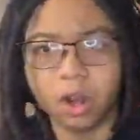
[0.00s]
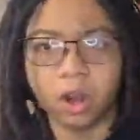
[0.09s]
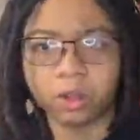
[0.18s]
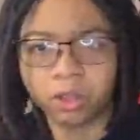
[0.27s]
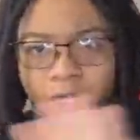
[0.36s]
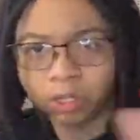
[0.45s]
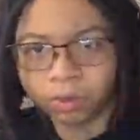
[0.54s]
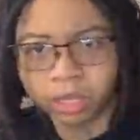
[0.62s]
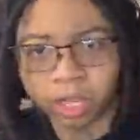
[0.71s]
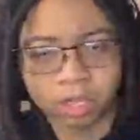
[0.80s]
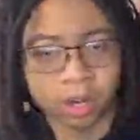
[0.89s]
all 33
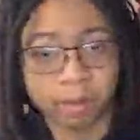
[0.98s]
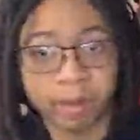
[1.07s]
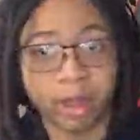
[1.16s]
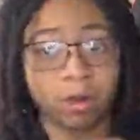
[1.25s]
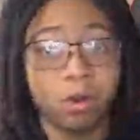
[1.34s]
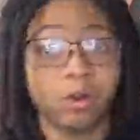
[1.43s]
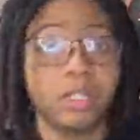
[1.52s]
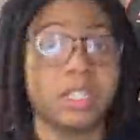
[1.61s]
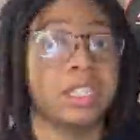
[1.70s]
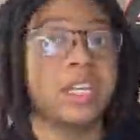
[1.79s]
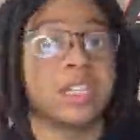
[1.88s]
guns dark matter, or you
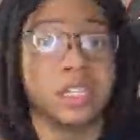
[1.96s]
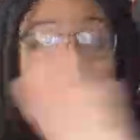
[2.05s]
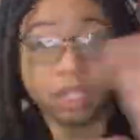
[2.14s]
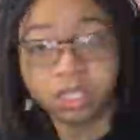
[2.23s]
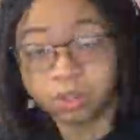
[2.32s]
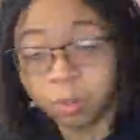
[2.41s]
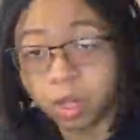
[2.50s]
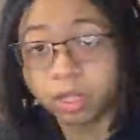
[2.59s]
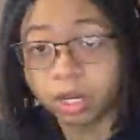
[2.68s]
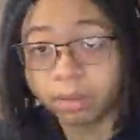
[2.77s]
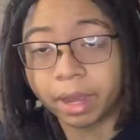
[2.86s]
can just get the guns you want
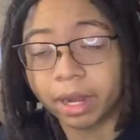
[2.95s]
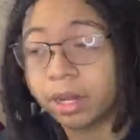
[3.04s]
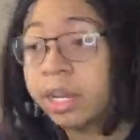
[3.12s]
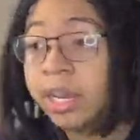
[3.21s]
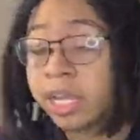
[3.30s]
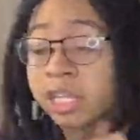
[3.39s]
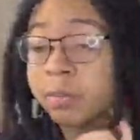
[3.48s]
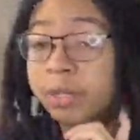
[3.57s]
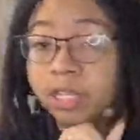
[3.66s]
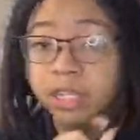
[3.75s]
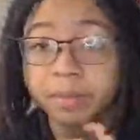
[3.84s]
dark matter. It's
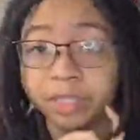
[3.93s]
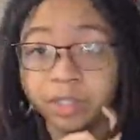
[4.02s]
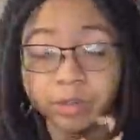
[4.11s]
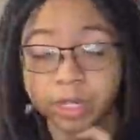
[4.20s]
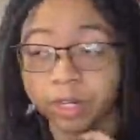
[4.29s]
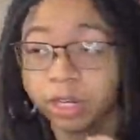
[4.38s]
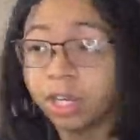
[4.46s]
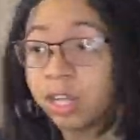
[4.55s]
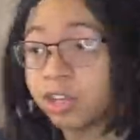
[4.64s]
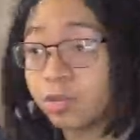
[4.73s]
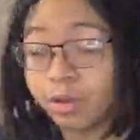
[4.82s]
completely up to you here.
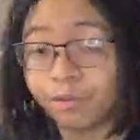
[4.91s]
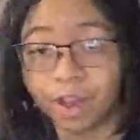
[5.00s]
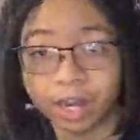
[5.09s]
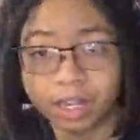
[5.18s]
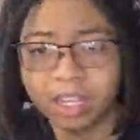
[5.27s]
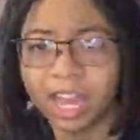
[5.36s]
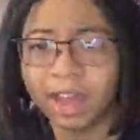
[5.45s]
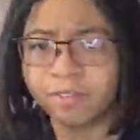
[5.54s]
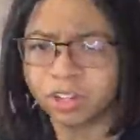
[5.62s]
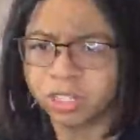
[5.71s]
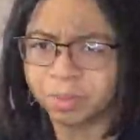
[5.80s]
You got finally,
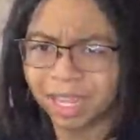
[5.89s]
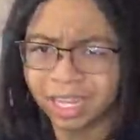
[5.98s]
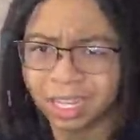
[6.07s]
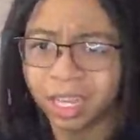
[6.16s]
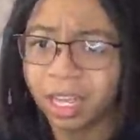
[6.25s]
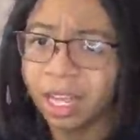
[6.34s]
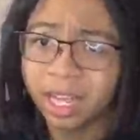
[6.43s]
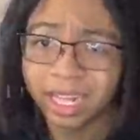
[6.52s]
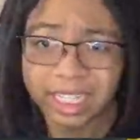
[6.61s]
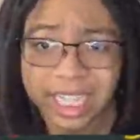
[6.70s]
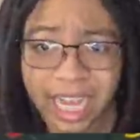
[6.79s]
after spending
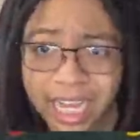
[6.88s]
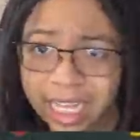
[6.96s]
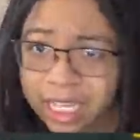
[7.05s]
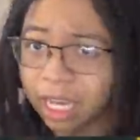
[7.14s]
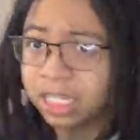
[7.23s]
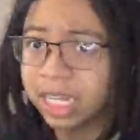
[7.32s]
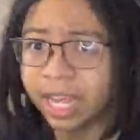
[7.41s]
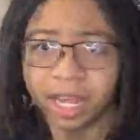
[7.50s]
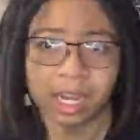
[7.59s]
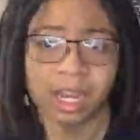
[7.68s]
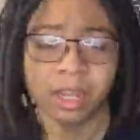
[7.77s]
days on
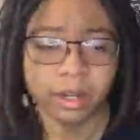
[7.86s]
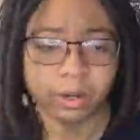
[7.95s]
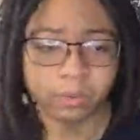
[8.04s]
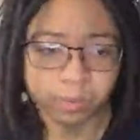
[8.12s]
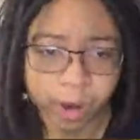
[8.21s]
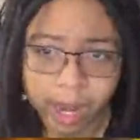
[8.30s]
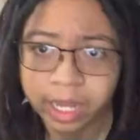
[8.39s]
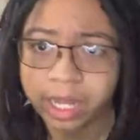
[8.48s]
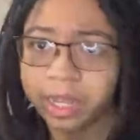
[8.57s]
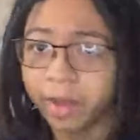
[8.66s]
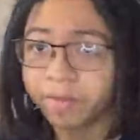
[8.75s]
end
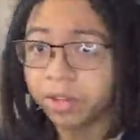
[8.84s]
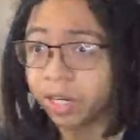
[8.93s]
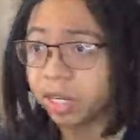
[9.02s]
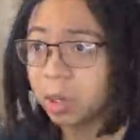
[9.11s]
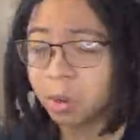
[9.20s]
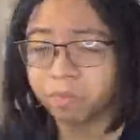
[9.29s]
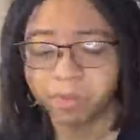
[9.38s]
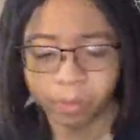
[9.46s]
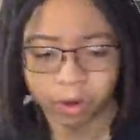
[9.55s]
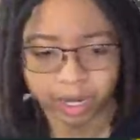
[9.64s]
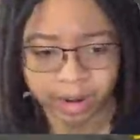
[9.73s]
grinding, after getting home from
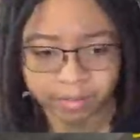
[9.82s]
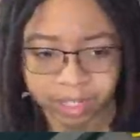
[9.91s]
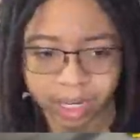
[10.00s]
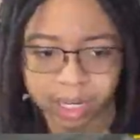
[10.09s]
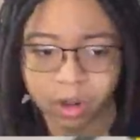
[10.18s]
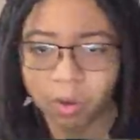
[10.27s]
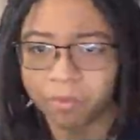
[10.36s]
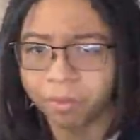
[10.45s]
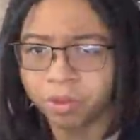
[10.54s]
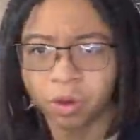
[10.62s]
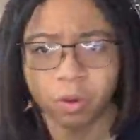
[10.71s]
work, after getting home
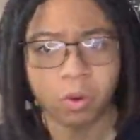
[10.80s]
from school